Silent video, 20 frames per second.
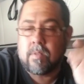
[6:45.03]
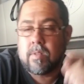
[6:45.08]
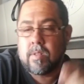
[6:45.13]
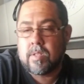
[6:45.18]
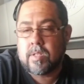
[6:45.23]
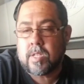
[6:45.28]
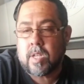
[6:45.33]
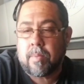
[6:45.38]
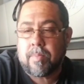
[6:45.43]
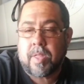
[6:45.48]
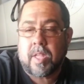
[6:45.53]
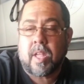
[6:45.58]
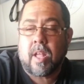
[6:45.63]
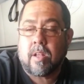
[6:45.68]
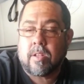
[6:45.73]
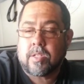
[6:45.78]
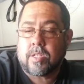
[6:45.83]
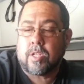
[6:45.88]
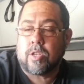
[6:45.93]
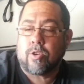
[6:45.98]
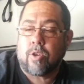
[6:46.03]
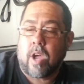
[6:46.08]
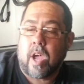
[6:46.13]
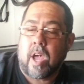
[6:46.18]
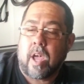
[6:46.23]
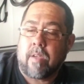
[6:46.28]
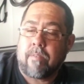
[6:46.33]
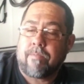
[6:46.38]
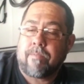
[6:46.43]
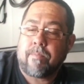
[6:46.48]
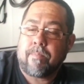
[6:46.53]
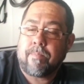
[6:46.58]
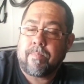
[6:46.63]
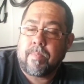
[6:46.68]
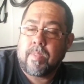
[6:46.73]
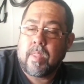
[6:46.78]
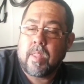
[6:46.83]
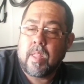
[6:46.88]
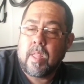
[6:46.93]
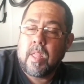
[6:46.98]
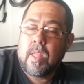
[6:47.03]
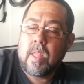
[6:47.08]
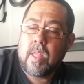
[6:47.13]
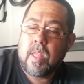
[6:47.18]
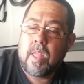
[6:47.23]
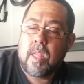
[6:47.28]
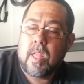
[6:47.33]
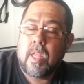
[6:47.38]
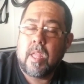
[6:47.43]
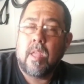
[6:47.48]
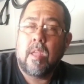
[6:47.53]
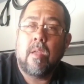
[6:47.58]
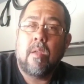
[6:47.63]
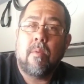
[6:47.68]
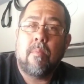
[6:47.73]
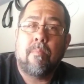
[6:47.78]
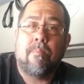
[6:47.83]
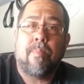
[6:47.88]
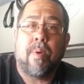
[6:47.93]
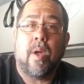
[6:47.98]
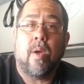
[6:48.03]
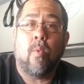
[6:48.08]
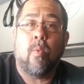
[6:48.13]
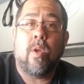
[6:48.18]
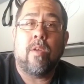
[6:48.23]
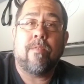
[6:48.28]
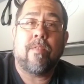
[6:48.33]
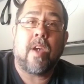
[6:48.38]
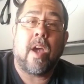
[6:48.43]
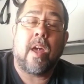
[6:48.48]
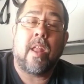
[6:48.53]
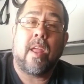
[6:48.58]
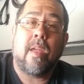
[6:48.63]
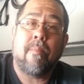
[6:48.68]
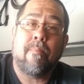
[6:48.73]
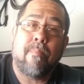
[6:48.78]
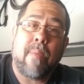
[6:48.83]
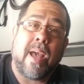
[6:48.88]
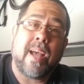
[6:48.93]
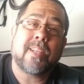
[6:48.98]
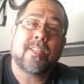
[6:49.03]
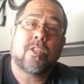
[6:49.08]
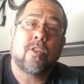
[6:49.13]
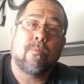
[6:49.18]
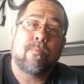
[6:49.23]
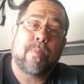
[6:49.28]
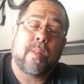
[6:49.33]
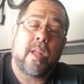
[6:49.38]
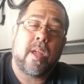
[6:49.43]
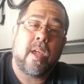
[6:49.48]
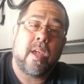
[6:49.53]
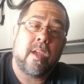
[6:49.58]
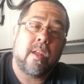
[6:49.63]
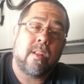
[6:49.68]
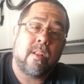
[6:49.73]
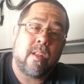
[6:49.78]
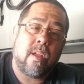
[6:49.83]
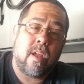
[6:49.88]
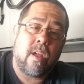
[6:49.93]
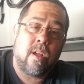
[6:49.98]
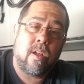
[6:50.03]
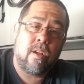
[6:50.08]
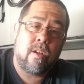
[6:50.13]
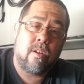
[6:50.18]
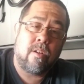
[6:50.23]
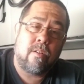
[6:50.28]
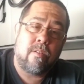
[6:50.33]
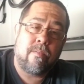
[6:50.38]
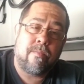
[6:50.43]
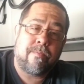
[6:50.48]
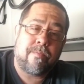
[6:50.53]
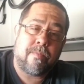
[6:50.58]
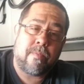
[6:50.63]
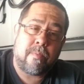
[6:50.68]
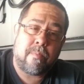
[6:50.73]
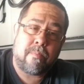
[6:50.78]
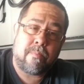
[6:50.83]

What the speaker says: something else to drive, but we've got a master plan of